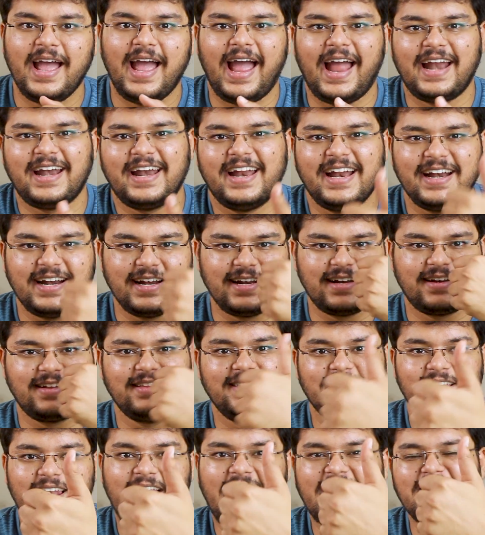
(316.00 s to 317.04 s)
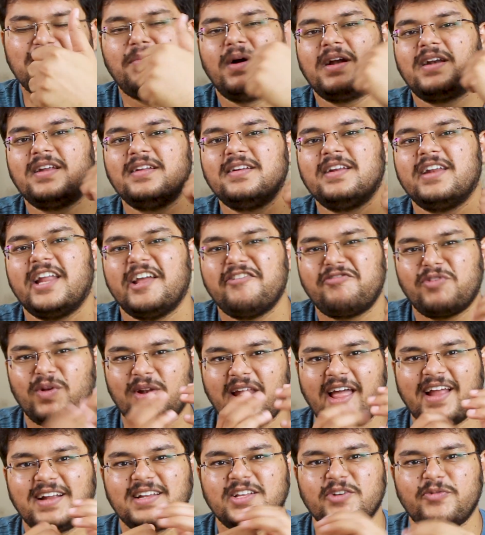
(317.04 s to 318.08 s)
and hit the like button if you
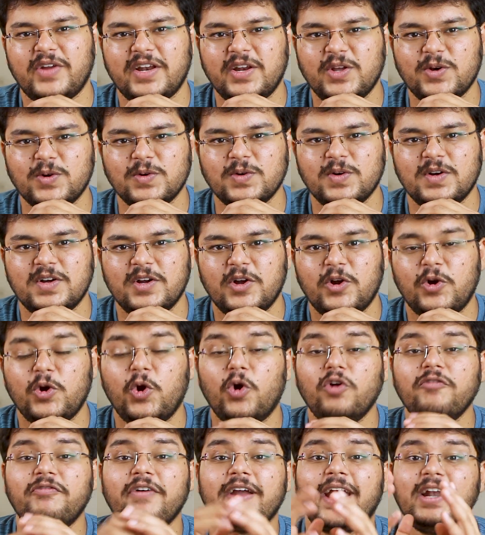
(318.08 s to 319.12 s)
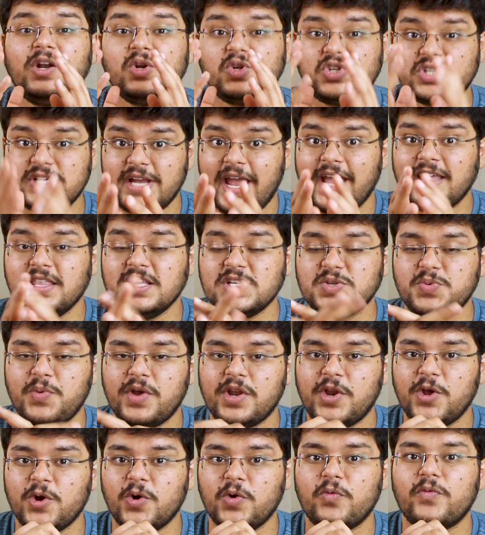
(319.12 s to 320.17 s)
like the video. Don't forget to share this
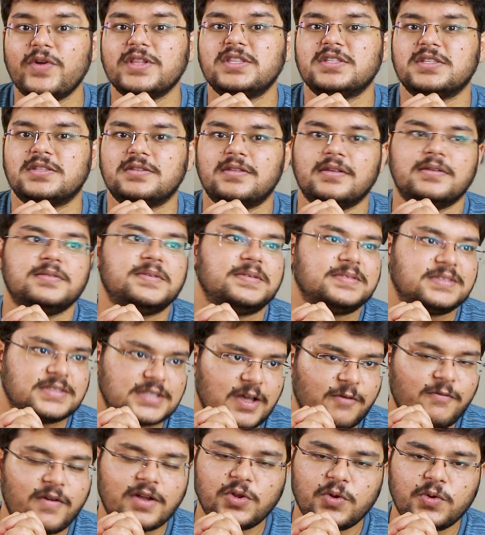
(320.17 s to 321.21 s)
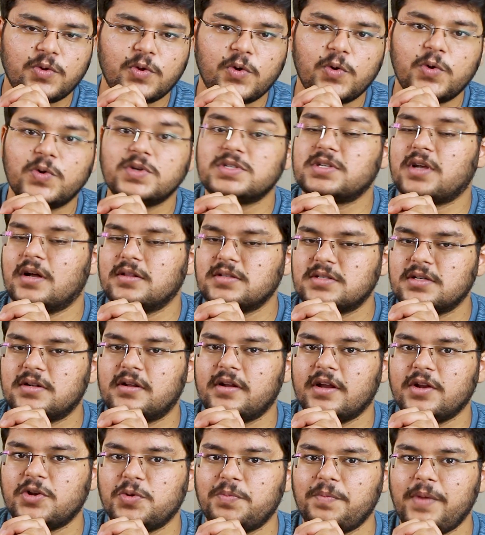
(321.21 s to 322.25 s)
video with someone you know who's
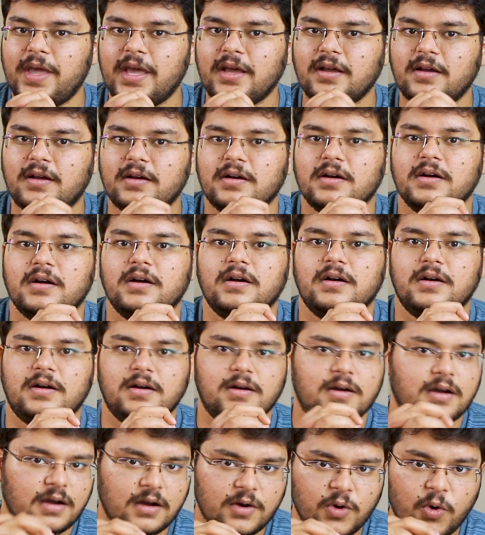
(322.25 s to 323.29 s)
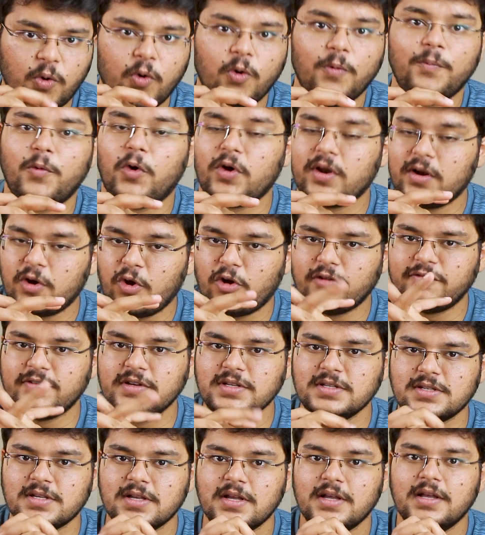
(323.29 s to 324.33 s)
considering to make a home or an
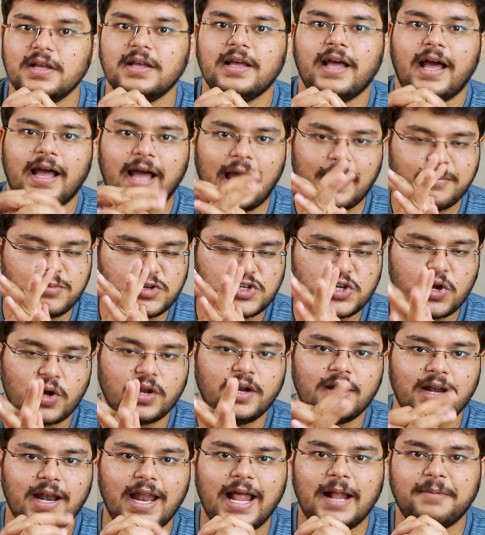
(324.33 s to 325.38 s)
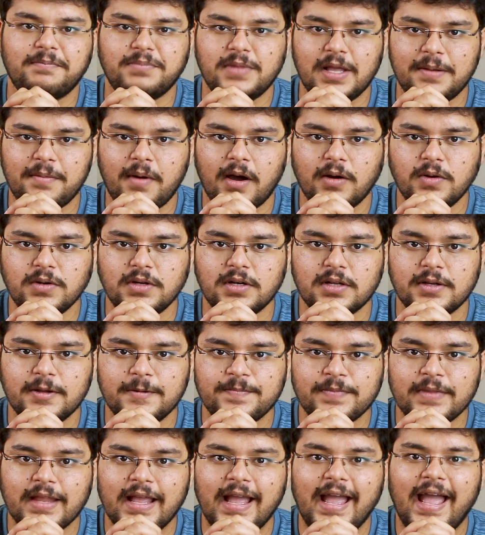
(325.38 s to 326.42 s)
office. I'm sure it will help them out.
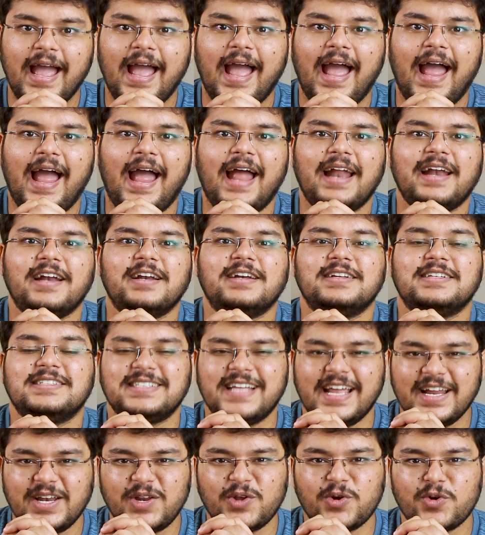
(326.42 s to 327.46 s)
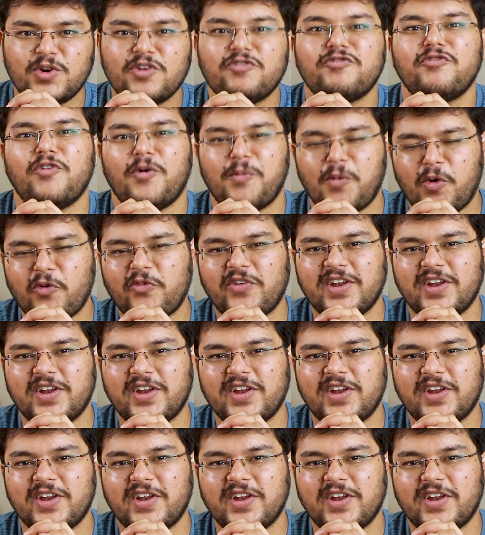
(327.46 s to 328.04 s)
And stay tuned for more